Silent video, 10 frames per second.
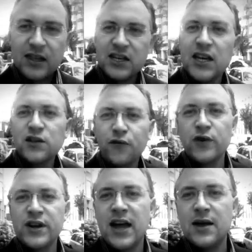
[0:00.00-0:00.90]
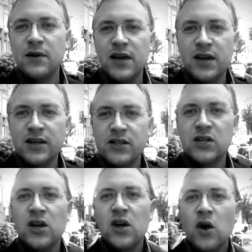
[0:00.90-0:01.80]
the test for a name
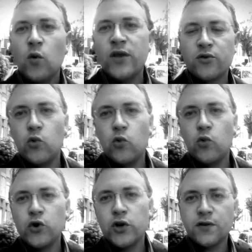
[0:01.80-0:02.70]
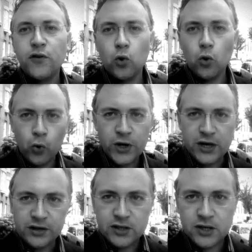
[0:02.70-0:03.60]
is whether or not it works for your
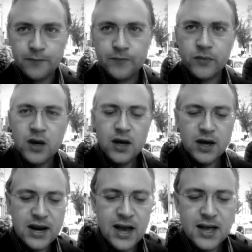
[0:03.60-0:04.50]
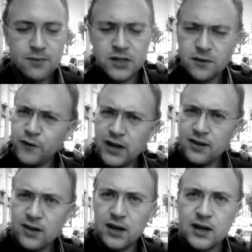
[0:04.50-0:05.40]
audience. A name is a
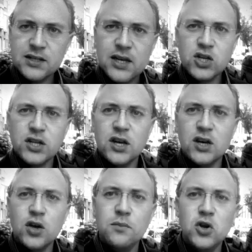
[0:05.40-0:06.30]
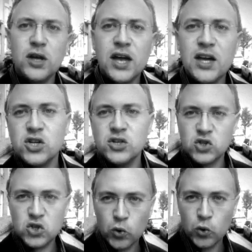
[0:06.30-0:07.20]
funny thing. It's actually a
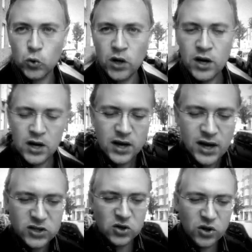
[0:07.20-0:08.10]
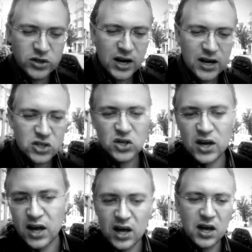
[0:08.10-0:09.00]
communications tool. It's not
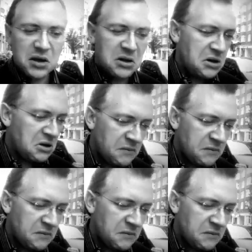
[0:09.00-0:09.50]
just a